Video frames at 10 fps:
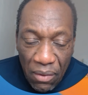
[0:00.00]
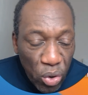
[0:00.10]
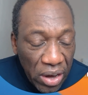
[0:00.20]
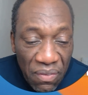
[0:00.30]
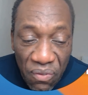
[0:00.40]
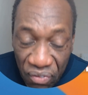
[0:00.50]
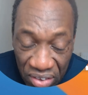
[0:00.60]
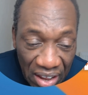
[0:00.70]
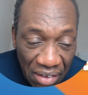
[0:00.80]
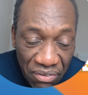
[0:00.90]
what I
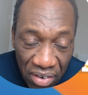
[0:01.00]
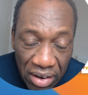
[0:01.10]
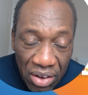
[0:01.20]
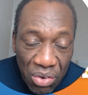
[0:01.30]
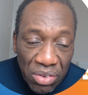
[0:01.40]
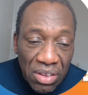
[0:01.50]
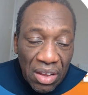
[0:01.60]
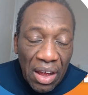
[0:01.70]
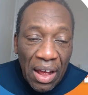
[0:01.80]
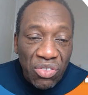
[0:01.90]
feel are very
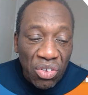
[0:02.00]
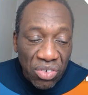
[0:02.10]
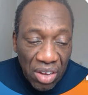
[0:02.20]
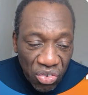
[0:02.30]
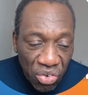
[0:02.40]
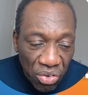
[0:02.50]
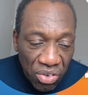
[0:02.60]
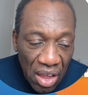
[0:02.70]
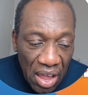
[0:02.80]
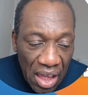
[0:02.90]
good
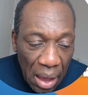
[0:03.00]
suggestions